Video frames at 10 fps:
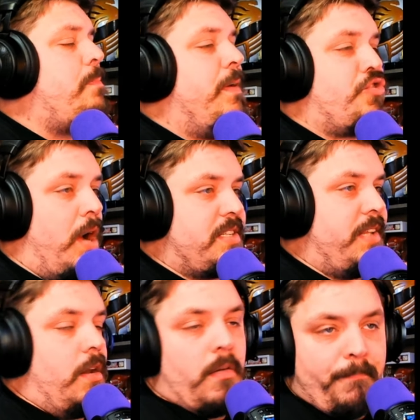be
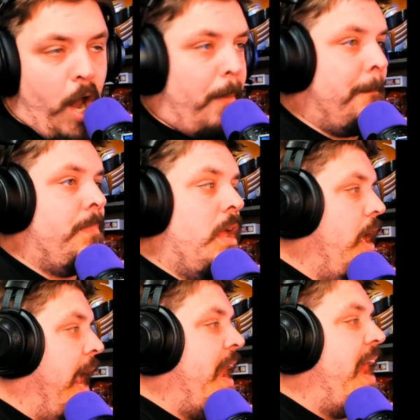trusted? No.
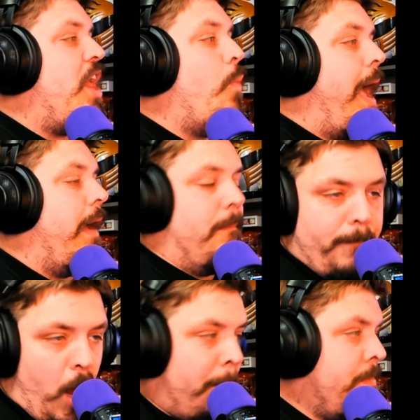In any way?
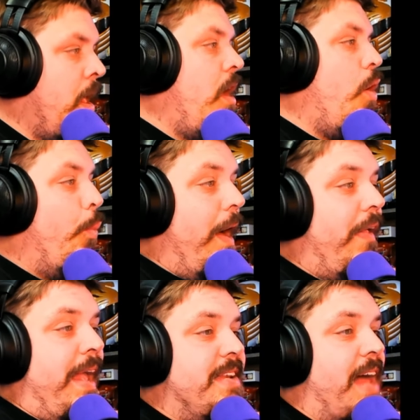No. Will
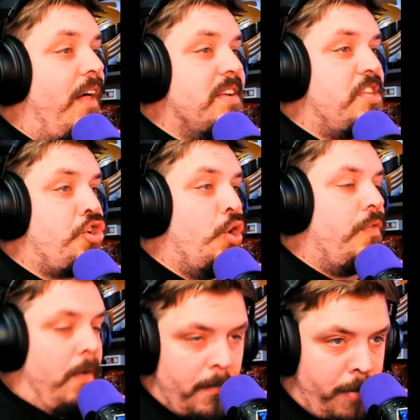he tell us the
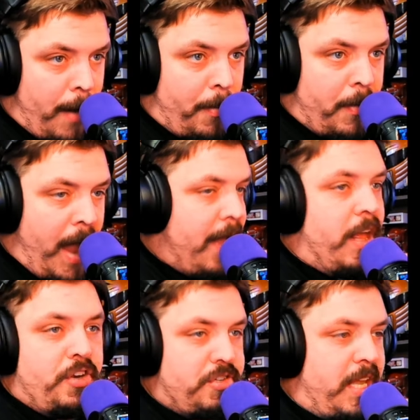truth? Probably not.
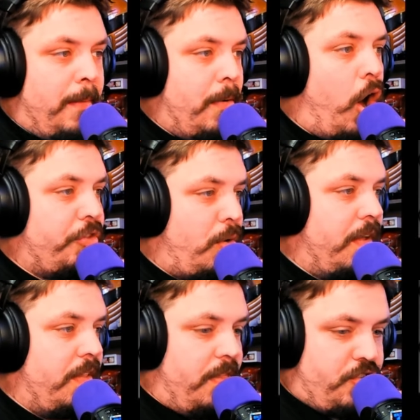He'll just keep
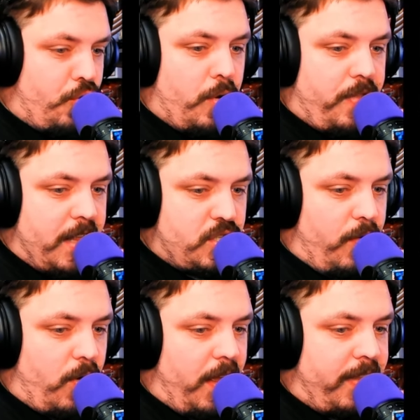altering the truth and
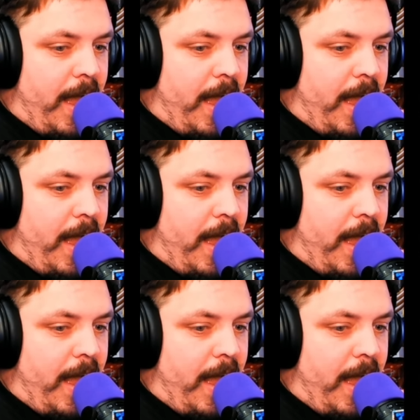so forth like